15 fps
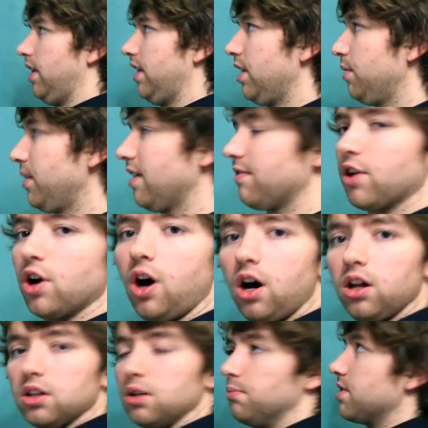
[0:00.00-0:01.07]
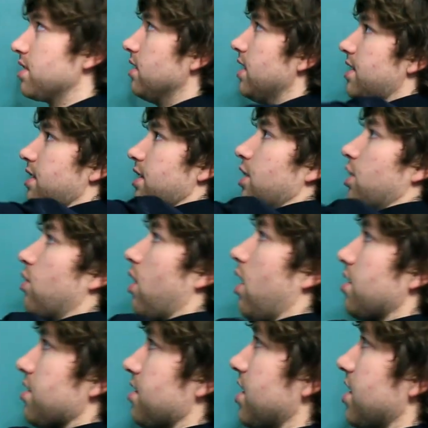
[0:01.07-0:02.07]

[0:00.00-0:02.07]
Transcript: and then we have columns listed across